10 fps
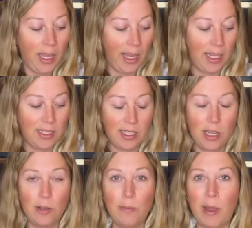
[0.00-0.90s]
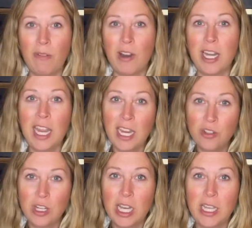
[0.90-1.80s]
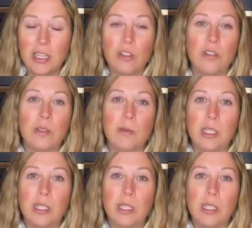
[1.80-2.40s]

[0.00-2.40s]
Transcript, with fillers: And so my friend Andrea introduced me